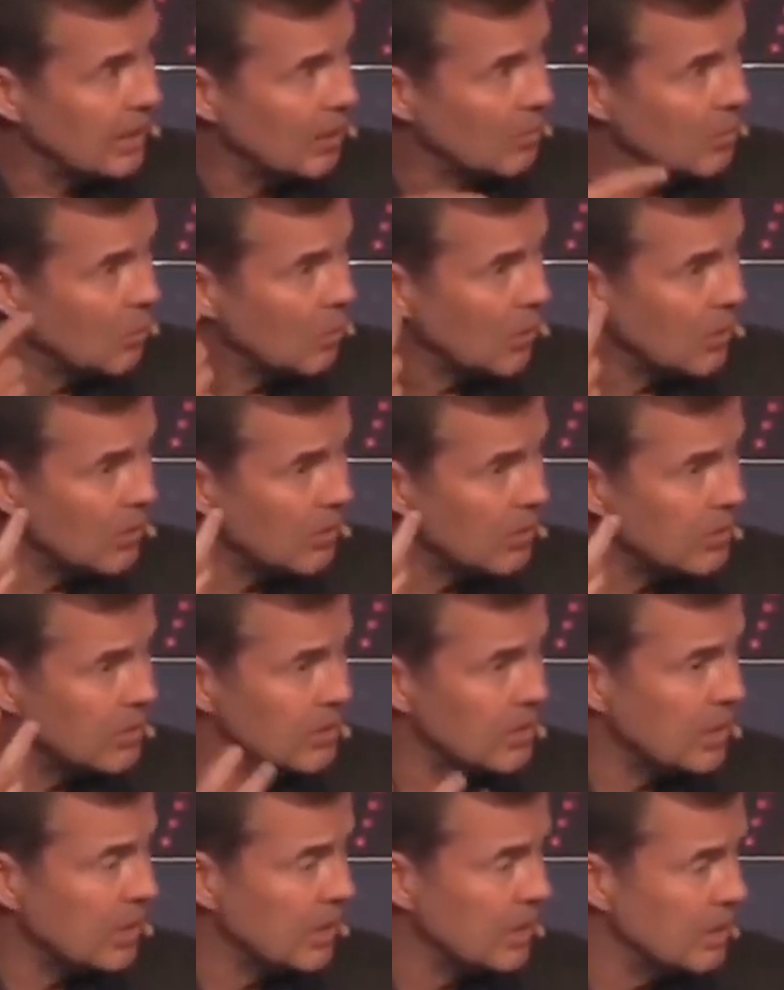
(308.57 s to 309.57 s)
I mean, one of the
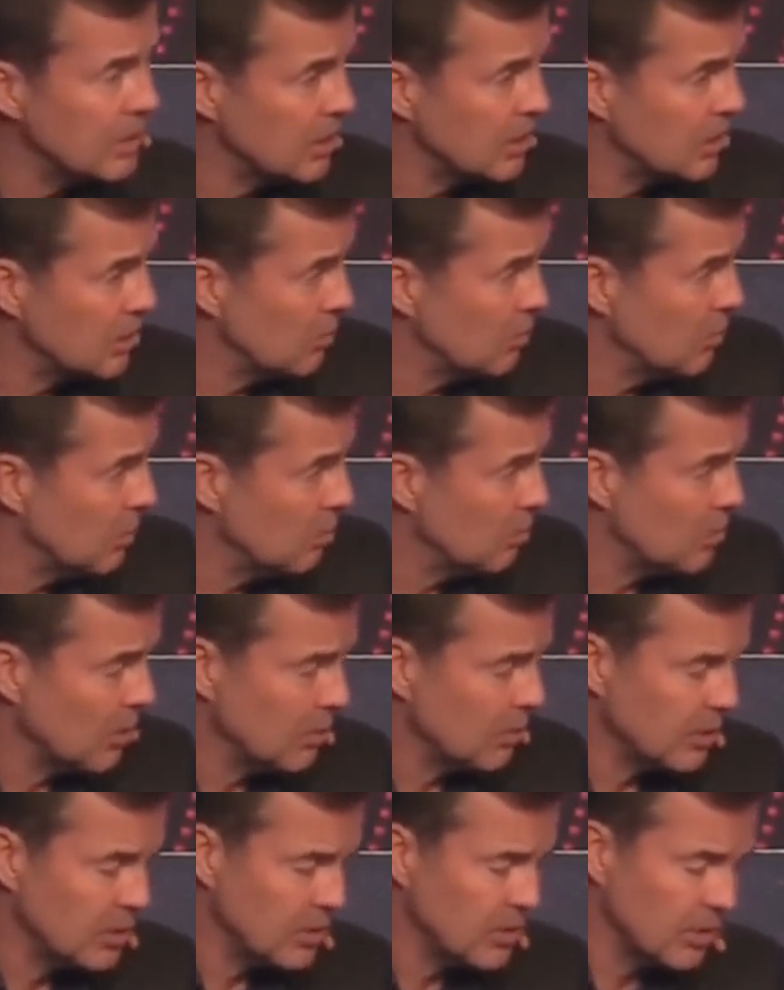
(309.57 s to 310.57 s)
studies that you
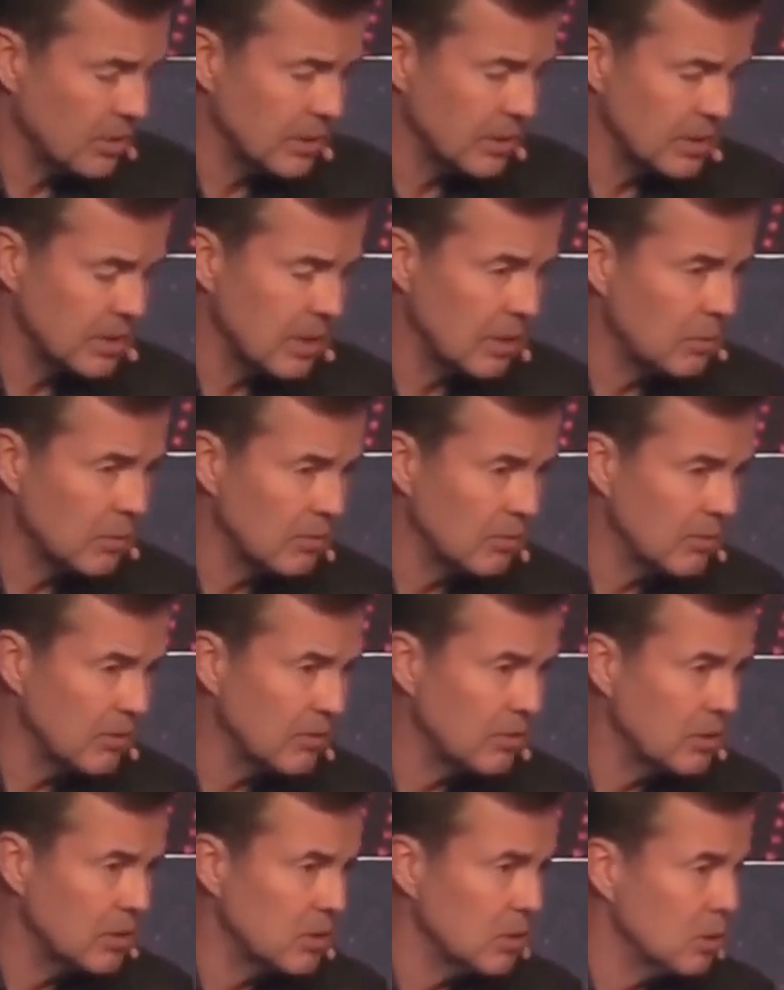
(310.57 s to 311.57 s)
probably saw this study where
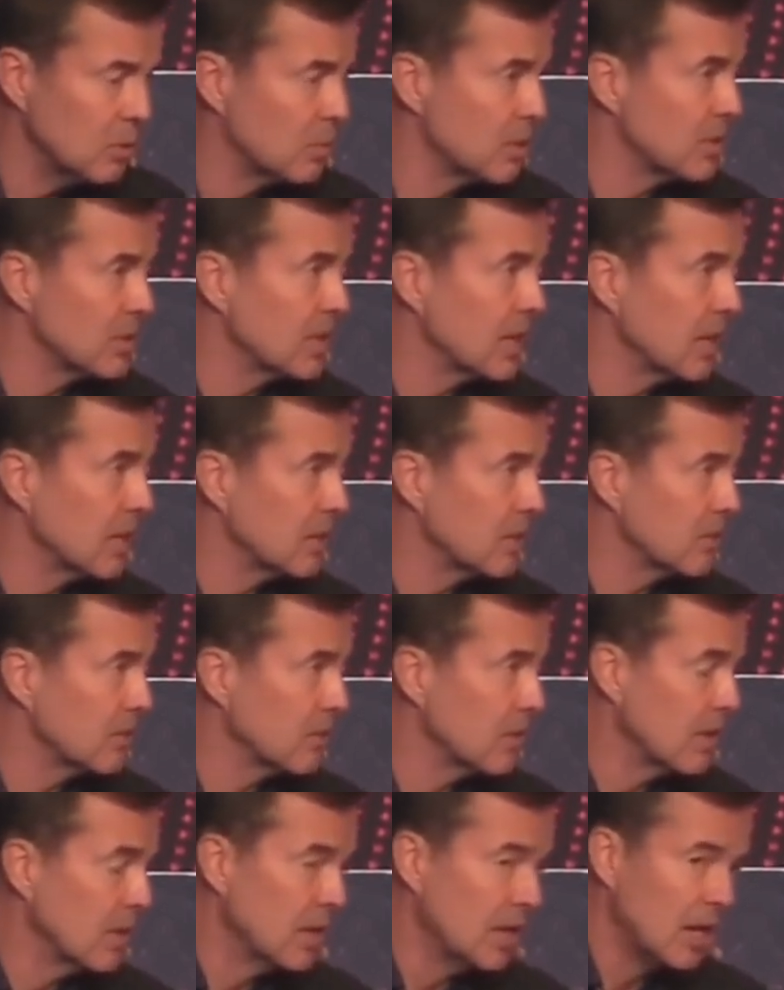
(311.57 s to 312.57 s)
52%
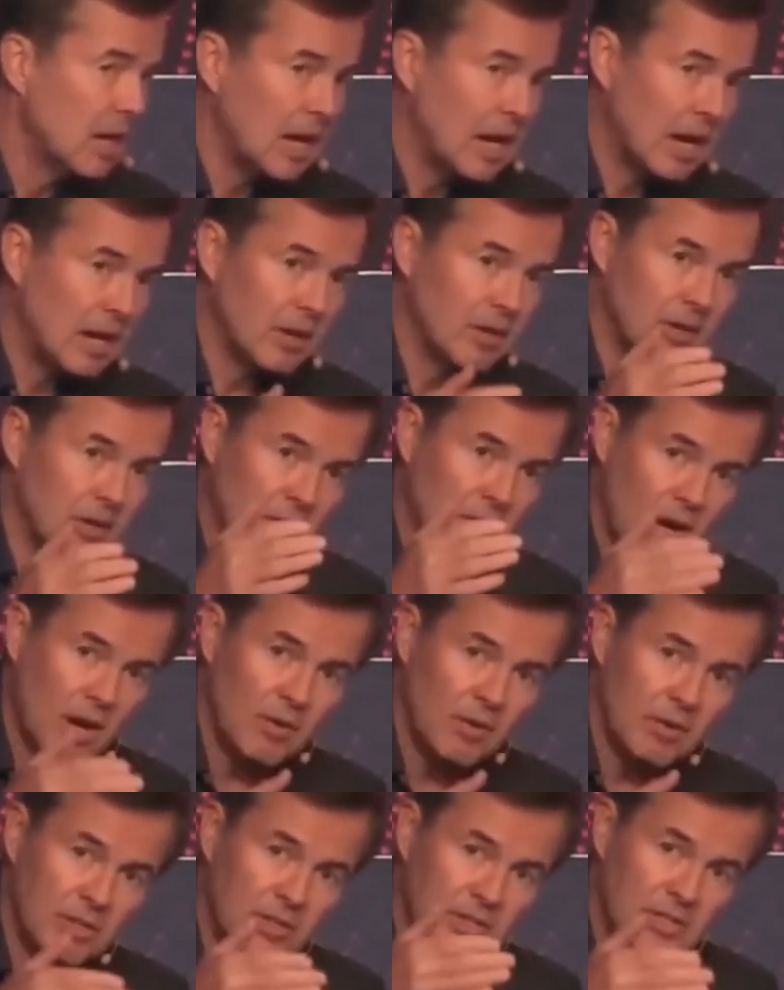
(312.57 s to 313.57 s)
of our
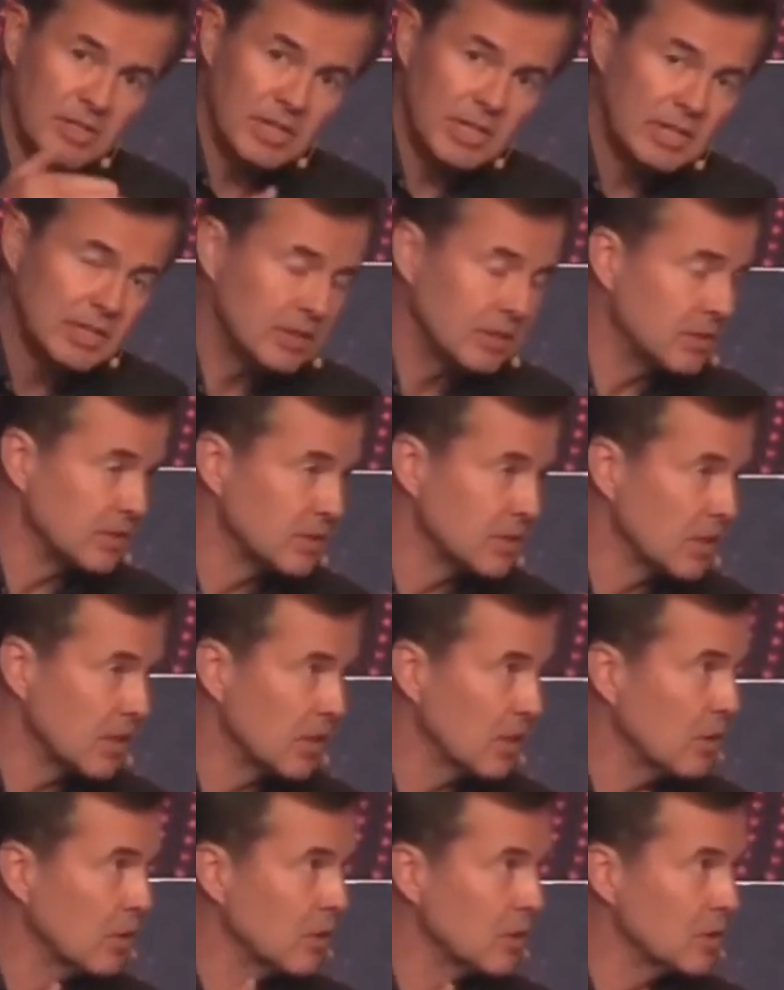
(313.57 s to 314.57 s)
current skills
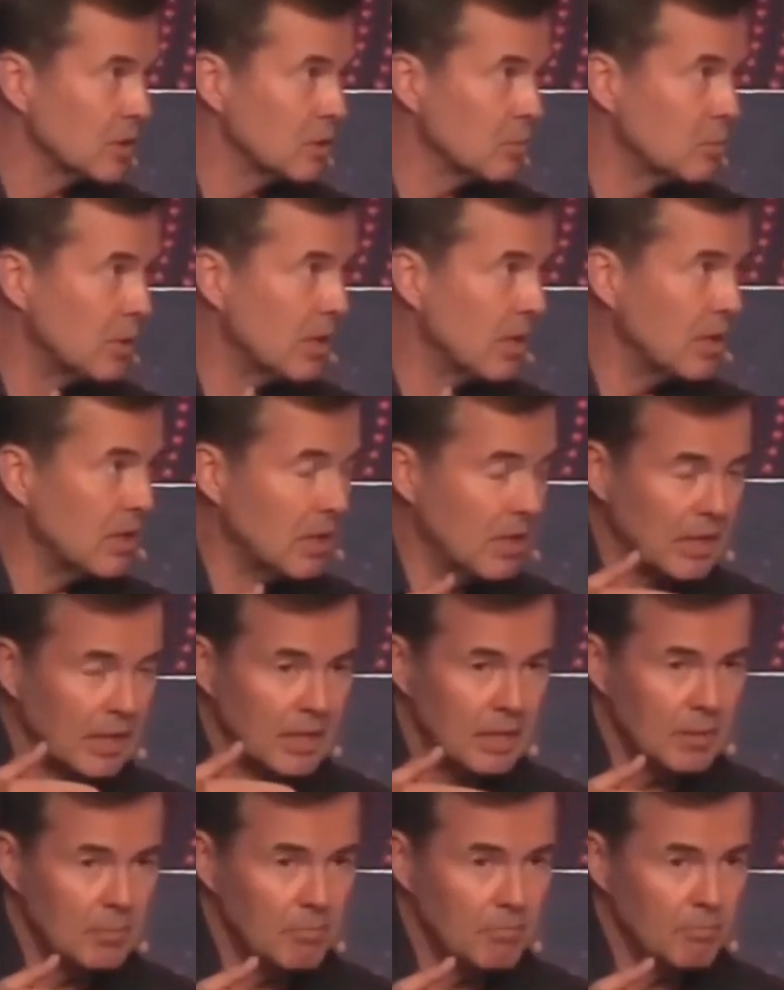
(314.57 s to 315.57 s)
are going to be
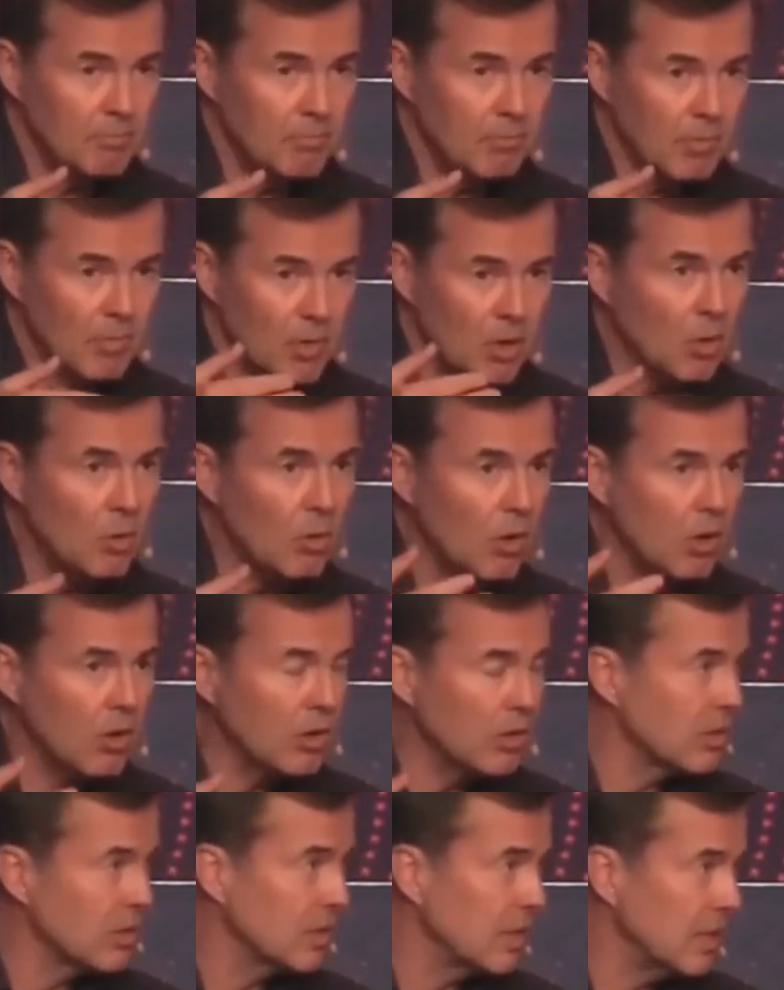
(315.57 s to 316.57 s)
no
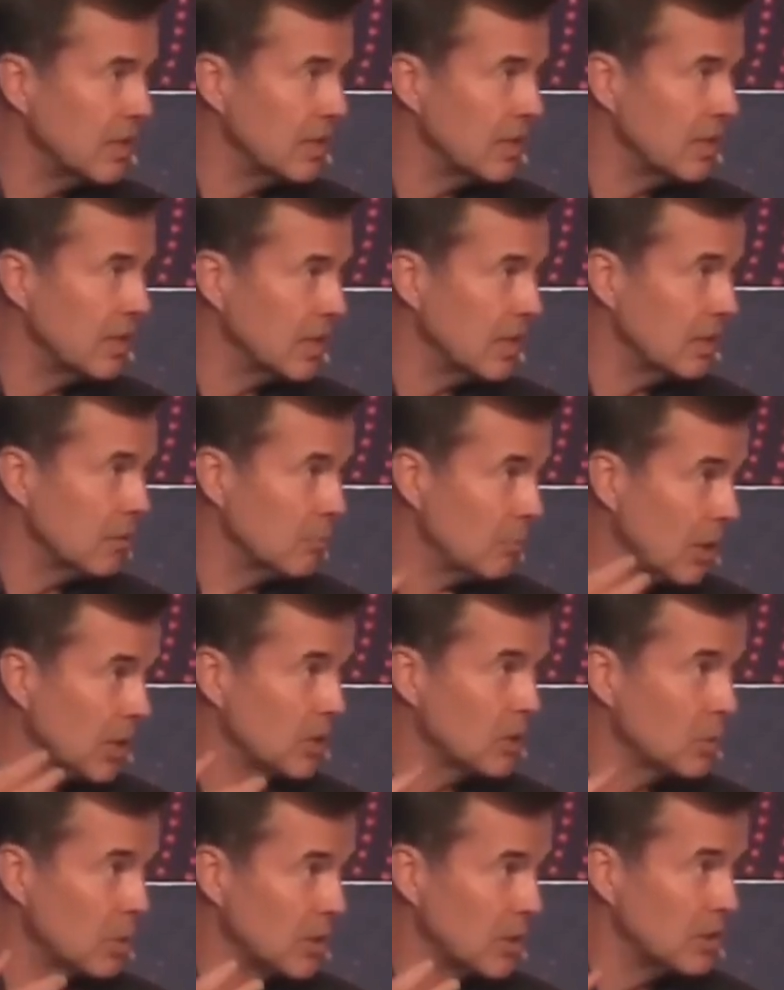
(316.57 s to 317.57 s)
longer needed by
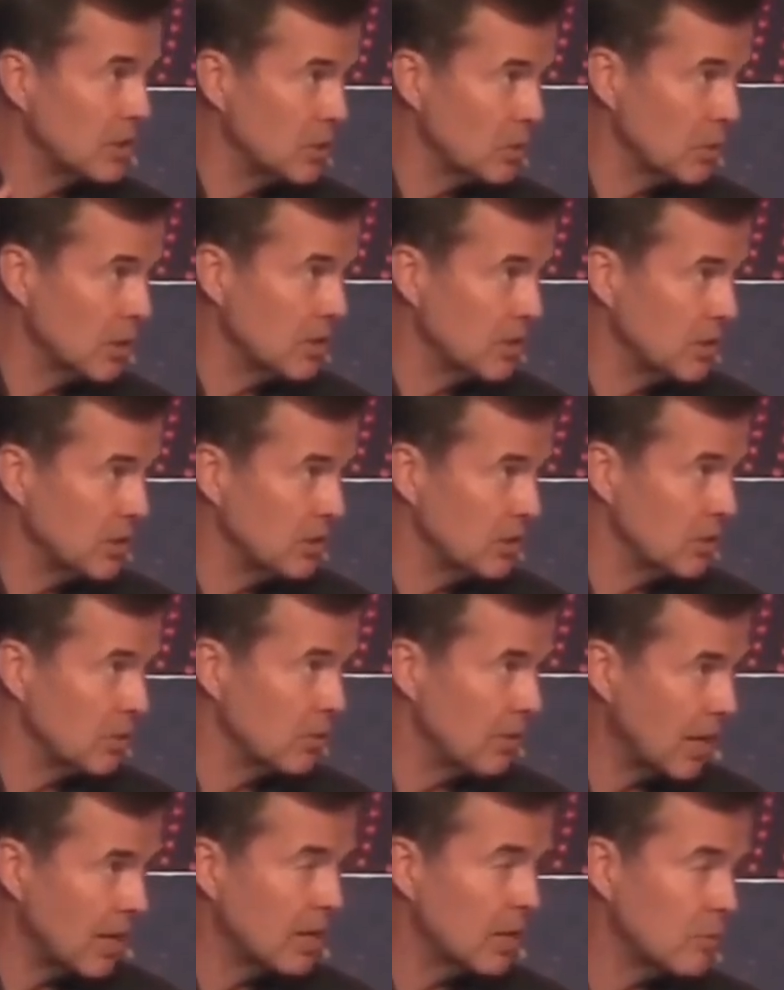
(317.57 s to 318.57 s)

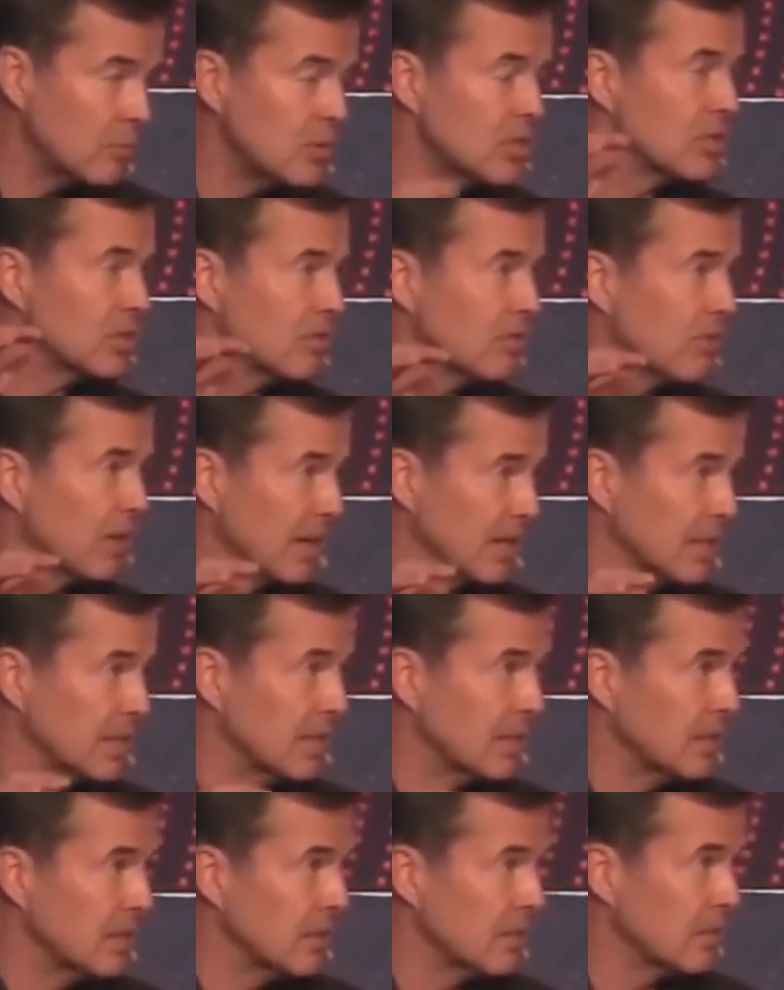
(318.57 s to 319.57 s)
2022. That number's
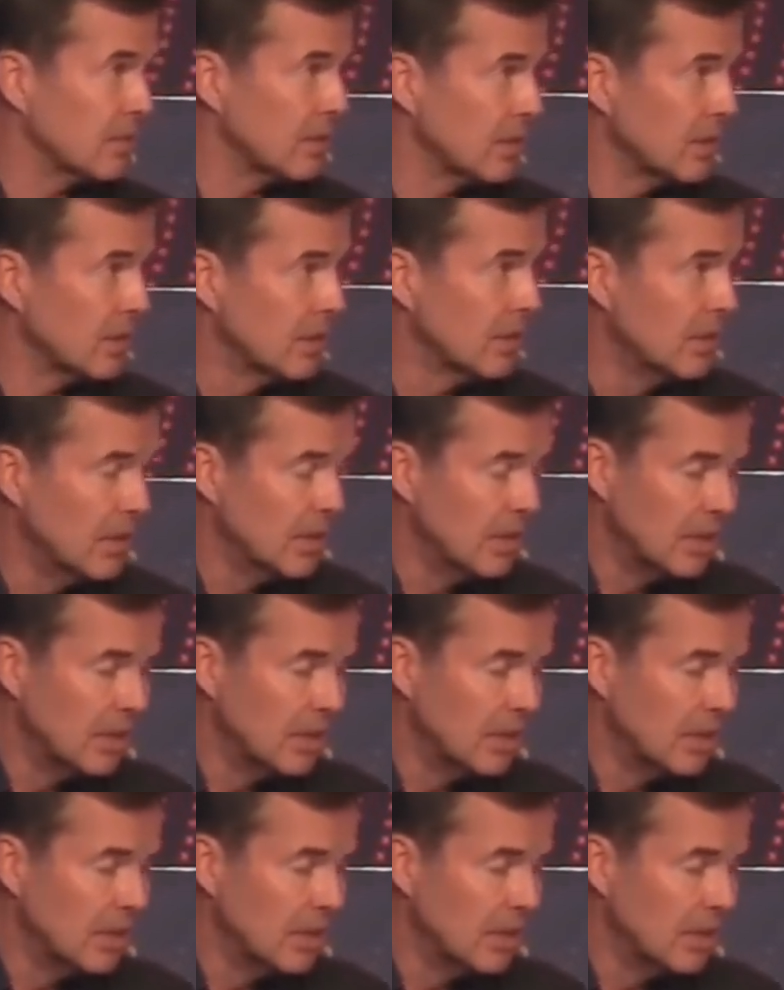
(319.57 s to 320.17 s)
inflated, right?